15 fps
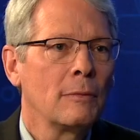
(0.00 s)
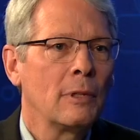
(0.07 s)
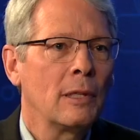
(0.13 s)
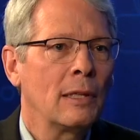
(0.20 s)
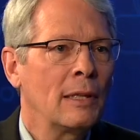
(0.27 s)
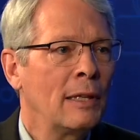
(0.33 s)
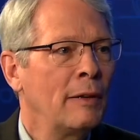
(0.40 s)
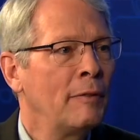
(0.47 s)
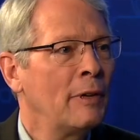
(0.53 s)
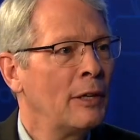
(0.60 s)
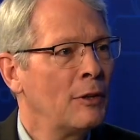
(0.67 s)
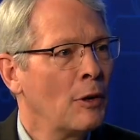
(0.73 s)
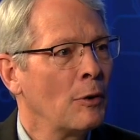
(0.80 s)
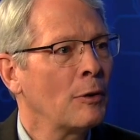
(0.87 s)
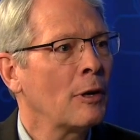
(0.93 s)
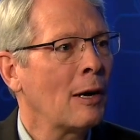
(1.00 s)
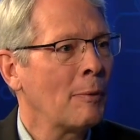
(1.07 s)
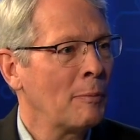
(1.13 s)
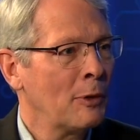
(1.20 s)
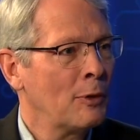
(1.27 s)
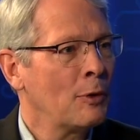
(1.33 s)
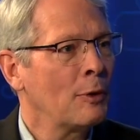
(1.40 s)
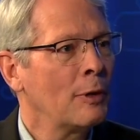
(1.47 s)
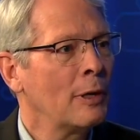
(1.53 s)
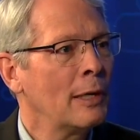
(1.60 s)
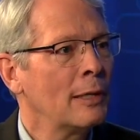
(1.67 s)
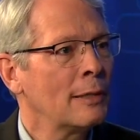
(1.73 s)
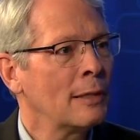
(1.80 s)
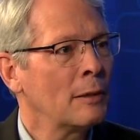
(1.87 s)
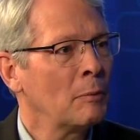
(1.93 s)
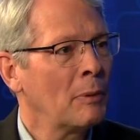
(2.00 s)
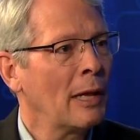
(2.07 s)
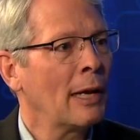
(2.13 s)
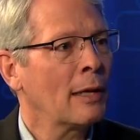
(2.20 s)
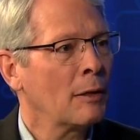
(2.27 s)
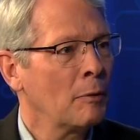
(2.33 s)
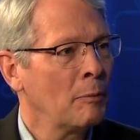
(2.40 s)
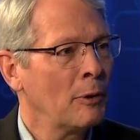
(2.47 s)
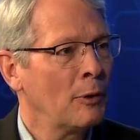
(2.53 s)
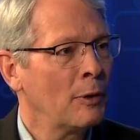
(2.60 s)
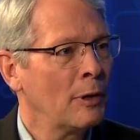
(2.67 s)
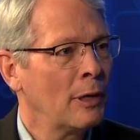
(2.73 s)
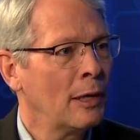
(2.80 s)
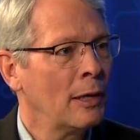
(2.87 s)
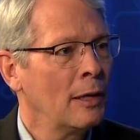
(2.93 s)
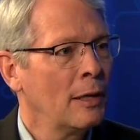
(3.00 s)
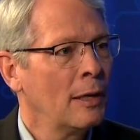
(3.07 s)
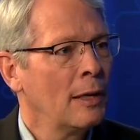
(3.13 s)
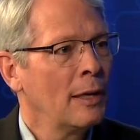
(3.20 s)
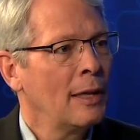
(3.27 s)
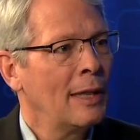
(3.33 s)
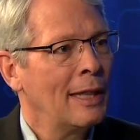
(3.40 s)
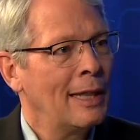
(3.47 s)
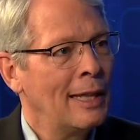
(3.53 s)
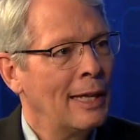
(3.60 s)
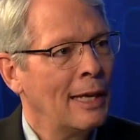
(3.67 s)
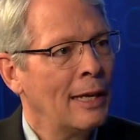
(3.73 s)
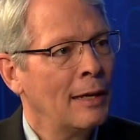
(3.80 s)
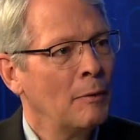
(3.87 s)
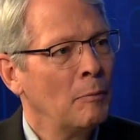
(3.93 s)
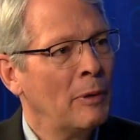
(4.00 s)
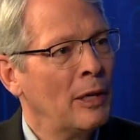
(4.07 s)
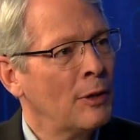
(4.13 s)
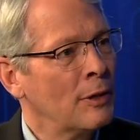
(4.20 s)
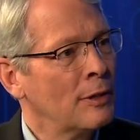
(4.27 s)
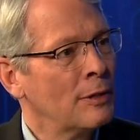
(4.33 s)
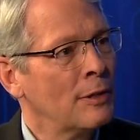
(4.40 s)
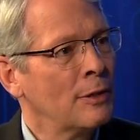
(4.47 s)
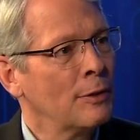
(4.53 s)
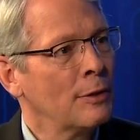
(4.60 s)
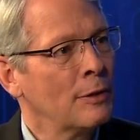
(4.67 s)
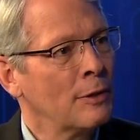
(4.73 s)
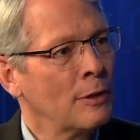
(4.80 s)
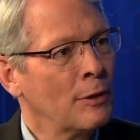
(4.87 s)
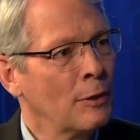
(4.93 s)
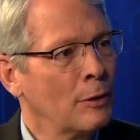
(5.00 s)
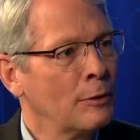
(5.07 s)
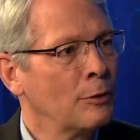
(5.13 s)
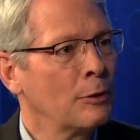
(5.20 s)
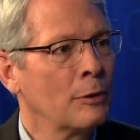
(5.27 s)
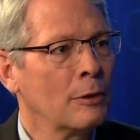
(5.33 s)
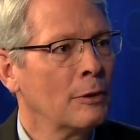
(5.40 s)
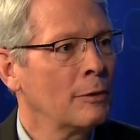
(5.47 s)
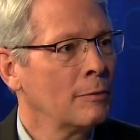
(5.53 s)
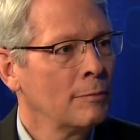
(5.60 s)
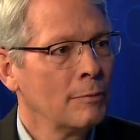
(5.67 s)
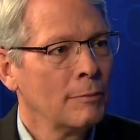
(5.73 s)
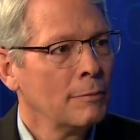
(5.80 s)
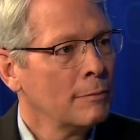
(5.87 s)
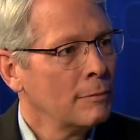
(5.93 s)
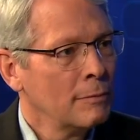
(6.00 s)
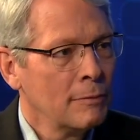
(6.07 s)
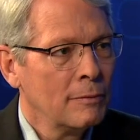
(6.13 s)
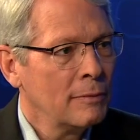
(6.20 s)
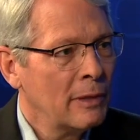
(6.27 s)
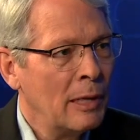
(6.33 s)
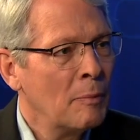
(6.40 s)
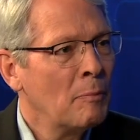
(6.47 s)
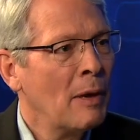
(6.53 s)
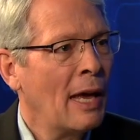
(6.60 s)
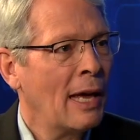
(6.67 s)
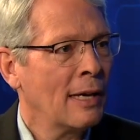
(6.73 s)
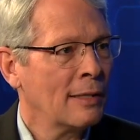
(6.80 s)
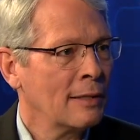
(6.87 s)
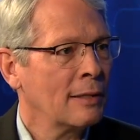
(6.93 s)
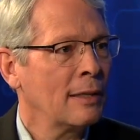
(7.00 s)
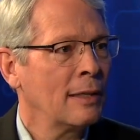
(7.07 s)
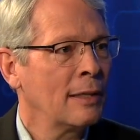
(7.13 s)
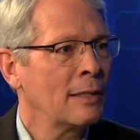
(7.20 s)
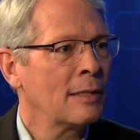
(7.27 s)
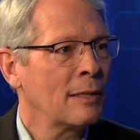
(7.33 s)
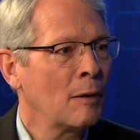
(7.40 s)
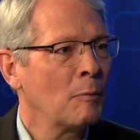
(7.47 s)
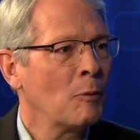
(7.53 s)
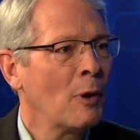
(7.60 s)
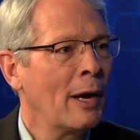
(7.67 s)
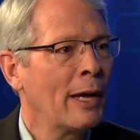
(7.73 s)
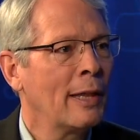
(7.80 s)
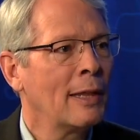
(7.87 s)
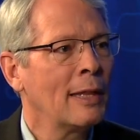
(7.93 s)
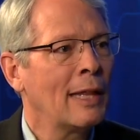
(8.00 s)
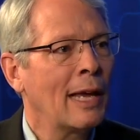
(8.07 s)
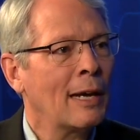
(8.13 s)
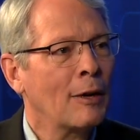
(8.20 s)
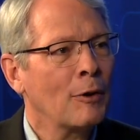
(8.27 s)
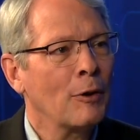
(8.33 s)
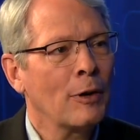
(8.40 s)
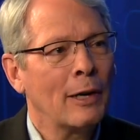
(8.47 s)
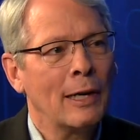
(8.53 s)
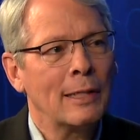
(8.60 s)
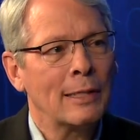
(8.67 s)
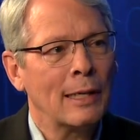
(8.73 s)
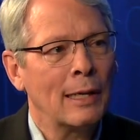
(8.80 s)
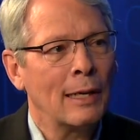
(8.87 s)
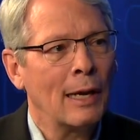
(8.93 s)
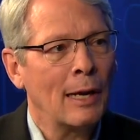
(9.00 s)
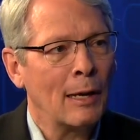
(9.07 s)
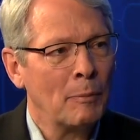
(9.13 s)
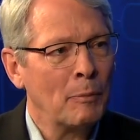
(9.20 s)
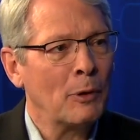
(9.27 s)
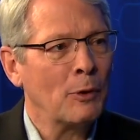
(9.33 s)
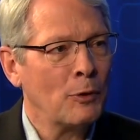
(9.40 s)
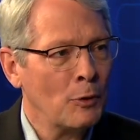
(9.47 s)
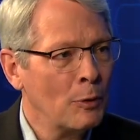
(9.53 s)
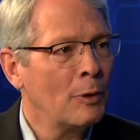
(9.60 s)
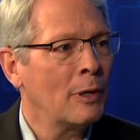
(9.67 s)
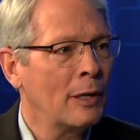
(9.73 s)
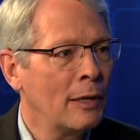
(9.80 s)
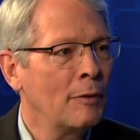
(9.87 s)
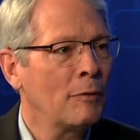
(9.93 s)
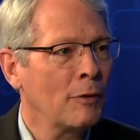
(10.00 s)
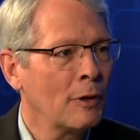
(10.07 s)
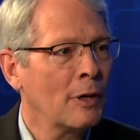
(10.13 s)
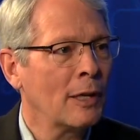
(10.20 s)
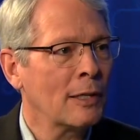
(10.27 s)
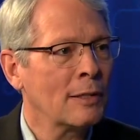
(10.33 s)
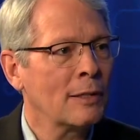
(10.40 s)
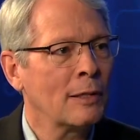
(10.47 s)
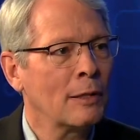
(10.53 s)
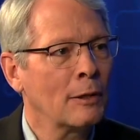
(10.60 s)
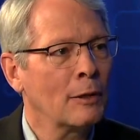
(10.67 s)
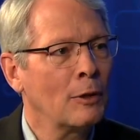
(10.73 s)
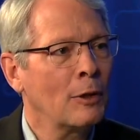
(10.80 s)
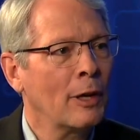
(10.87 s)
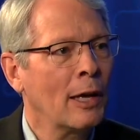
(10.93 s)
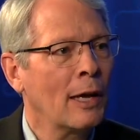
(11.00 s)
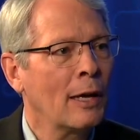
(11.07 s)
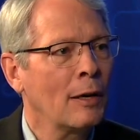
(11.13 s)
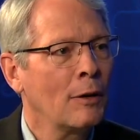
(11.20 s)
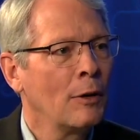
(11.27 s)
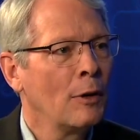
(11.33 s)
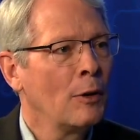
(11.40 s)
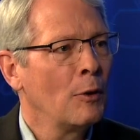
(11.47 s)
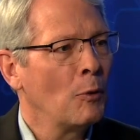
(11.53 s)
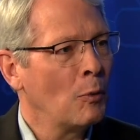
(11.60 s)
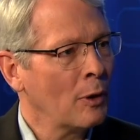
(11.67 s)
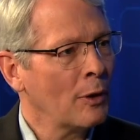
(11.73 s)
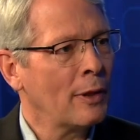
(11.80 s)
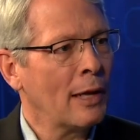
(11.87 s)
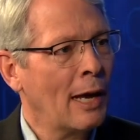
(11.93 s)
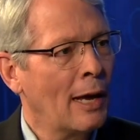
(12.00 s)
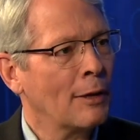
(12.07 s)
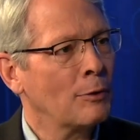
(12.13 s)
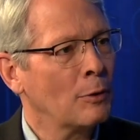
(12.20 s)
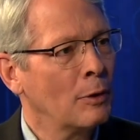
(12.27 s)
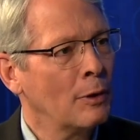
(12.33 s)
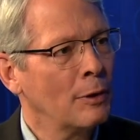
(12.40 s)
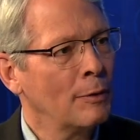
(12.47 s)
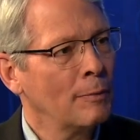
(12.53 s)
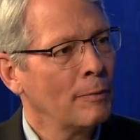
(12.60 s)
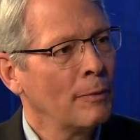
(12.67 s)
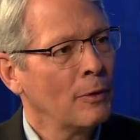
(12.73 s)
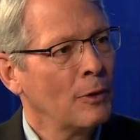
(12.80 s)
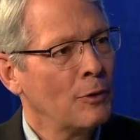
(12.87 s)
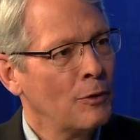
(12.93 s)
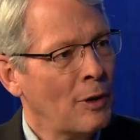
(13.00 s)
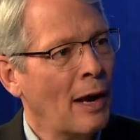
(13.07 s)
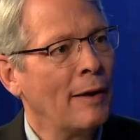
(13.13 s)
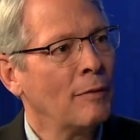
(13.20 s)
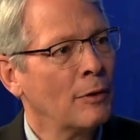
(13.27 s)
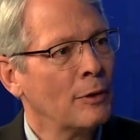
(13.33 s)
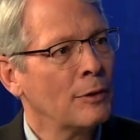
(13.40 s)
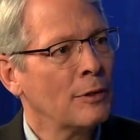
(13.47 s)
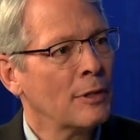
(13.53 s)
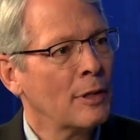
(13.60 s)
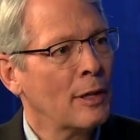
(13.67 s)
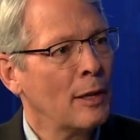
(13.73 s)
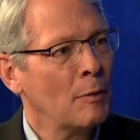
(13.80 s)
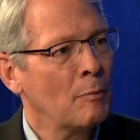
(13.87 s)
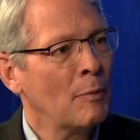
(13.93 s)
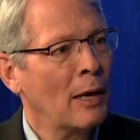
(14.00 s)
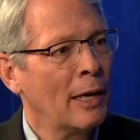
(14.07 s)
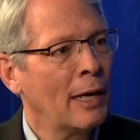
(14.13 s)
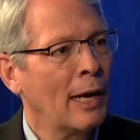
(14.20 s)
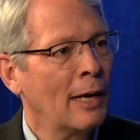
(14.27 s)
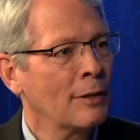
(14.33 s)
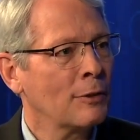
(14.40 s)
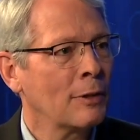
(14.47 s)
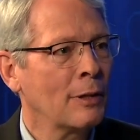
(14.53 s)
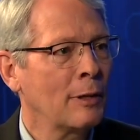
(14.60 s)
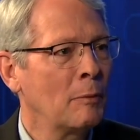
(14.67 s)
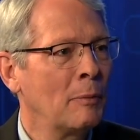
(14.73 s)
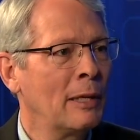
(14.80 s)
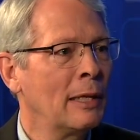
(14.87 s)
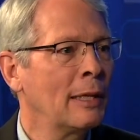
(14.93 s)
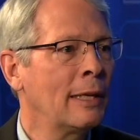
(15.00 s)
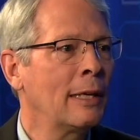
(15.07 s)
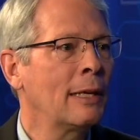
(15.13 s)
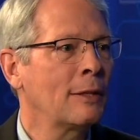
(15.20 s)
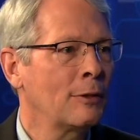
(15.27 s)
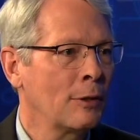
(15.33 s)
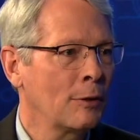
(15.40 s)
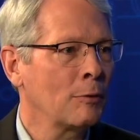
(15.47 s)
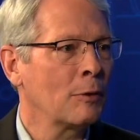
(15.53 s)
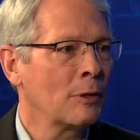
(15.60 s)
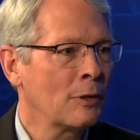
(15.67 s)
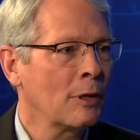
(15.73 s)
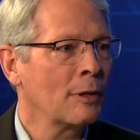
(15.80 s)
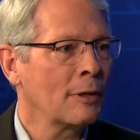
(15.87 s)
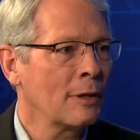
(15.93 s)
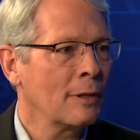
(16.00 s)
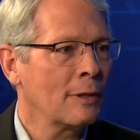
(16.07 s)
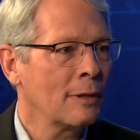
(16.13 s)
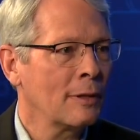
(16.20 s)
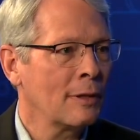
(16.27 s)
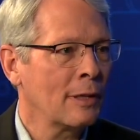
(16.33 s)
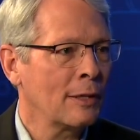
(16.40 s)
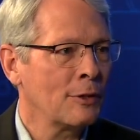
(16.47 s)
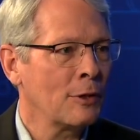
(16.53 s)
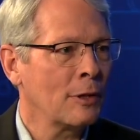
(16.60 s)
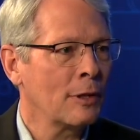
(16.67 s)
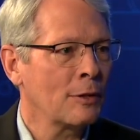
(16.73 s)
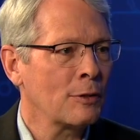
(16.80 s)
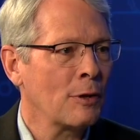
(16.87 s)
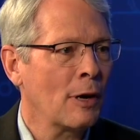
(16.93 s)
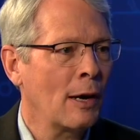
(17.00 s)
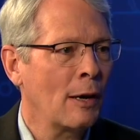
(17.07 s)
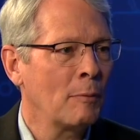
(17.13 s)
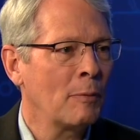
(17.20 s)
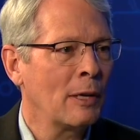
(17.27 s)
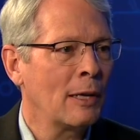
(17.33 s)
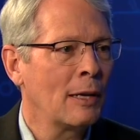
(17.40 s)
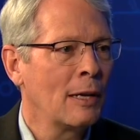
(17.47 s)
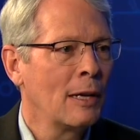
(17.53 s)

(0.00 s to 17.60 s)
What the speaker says: living donor opportunities in the Black community, then because there is a cultural impasse in some way, then that creates an opportunity for us to look at what are the actual drivers that might actually be leading to the result that you described. And